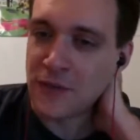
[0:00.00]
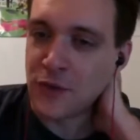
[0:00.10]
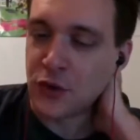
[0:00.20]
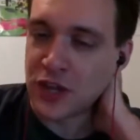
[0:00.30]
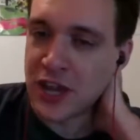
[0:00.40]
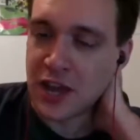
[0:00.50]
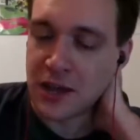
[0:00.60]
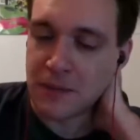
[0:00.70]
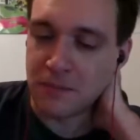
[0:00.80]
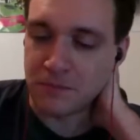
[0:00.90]
If you've got the
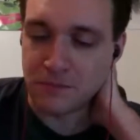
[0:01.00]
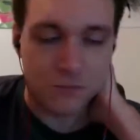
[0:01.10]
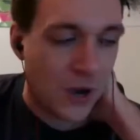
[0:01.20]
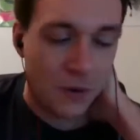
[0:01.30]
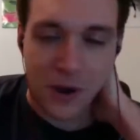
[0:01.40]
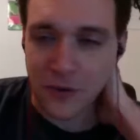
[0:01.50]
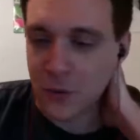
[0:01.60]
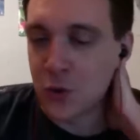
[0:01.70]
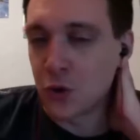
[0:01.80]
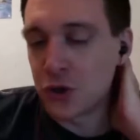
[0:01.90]
well, I think
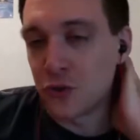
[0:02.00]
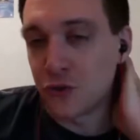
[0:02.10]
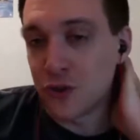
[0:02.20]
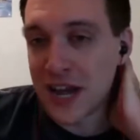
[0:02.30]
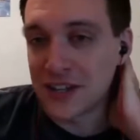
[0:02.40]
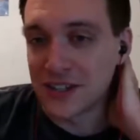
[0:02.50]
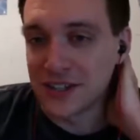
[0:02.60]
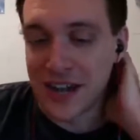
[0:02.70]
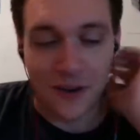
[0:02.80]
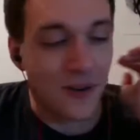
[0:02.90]
we've got new 3DSs
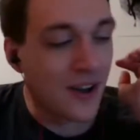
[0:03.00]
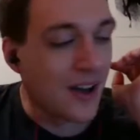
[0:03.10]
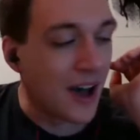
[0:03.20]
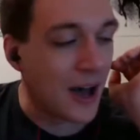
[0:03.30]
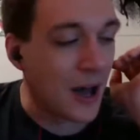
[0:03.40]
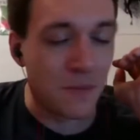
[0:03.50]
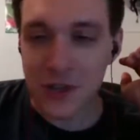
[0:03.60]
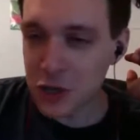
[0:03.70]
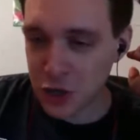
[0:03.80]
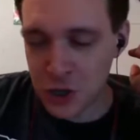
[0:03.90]
now.
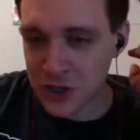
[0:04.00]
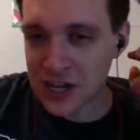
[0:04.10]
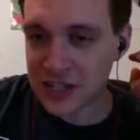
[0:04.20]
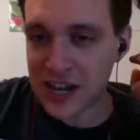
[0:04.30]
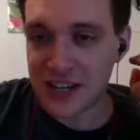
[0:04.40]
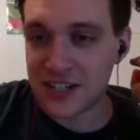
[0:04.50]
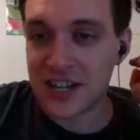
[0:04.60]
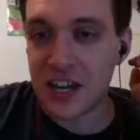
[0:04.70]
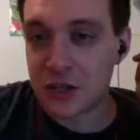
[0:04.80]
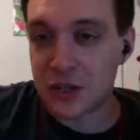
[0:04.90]
You can use that second
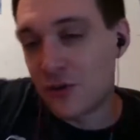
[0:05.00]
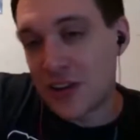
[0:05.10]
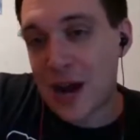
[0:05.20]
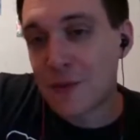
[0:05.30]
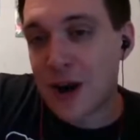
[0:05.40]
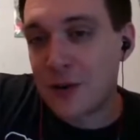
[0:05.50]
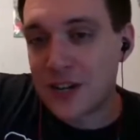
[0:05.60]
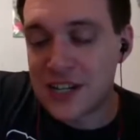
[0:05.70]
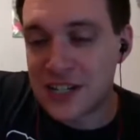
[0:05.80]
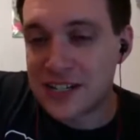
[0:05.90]
stick to move the camera around, and
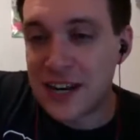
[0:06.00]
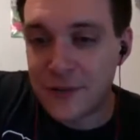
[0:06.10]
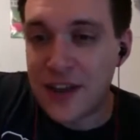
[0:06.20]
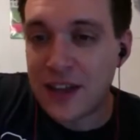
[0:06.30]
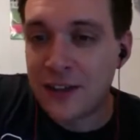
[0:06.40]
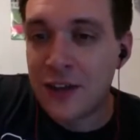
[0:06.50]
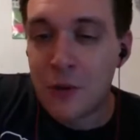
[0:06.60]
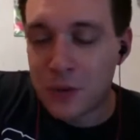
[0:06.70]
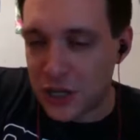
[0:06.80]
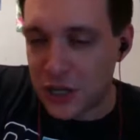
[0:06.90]
it's a silly thing,
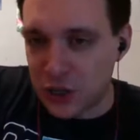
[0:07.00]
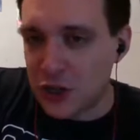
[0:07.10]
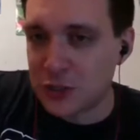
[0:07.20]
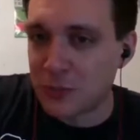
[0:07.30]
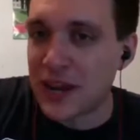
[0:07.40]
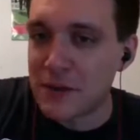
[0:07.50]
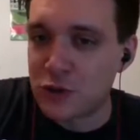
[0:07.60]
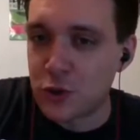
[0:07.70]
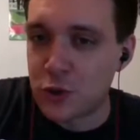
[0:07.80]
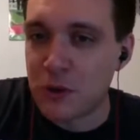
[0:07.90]
but it's nice to play
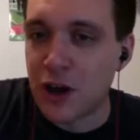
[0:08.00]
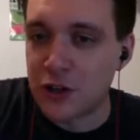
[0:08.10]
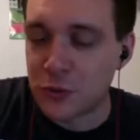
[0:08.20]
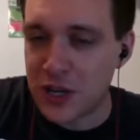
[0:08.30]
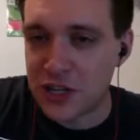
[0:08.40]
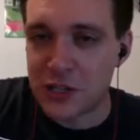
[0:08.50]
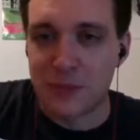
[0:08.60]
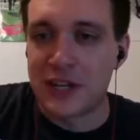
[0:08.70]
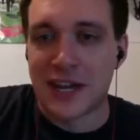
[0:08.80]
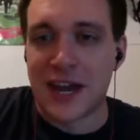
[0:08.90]
Majora's Mask where you can
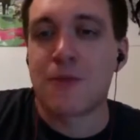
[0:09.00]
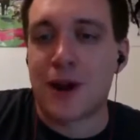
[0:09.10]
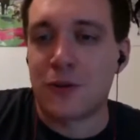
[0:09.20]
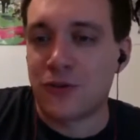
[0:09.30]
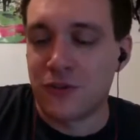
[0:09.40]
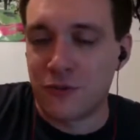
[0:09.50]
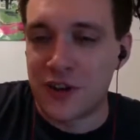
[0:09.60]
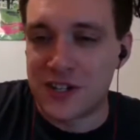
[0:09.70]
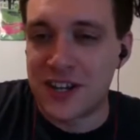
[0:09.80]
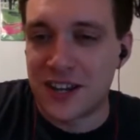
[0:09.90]
spin the camera around with the right
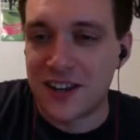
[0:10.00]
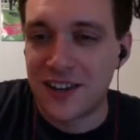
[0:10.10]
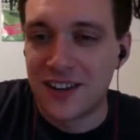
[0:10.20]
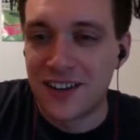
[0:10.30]
stick.